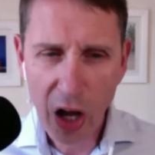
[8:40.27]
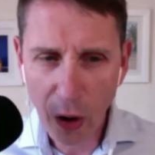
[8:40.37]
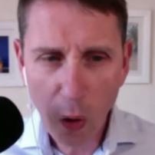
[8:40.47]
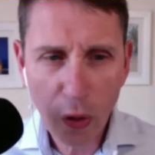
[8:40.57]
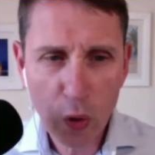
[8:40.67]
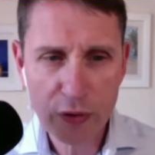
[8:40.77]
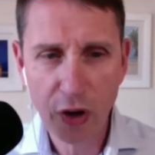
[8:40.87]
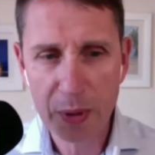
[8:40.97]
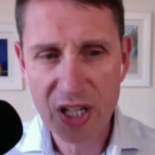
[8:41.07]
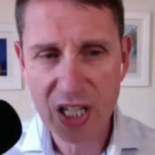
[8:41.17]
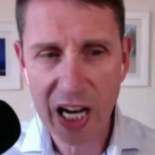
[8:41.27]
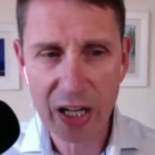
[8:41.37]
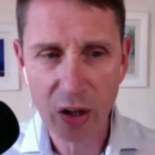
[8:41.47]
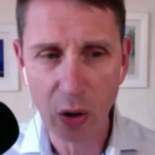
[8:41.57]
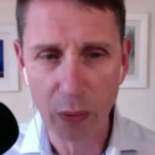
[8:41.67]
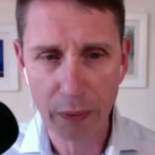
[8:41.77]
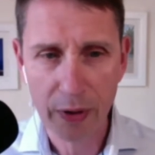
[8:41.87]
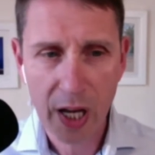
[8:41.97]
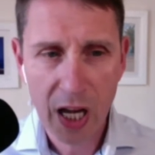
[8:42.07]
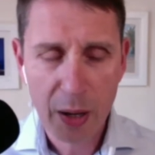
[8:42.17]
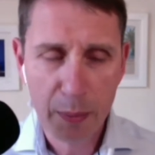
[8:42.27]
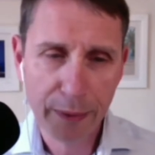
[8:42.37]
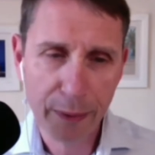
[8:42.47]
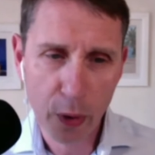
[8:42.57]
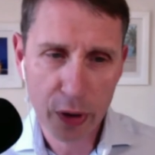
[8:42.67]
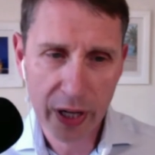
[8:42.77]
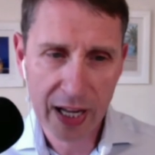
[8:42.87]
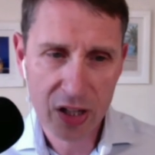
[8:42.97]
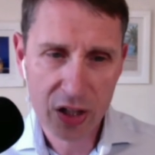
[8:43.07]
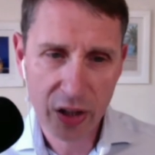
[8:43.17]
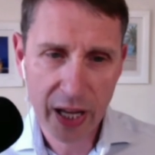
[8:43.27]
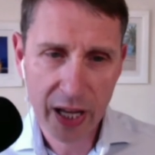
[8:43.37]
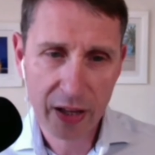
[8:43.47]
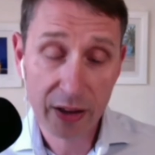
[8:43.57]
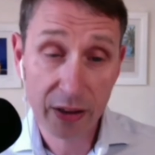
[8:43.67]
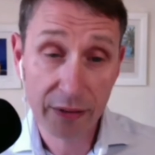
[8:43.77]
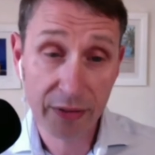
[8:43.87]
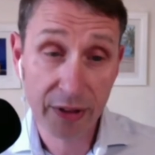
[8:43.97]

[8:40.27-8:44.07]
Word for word: and all those have got to be signed off before you get to the the,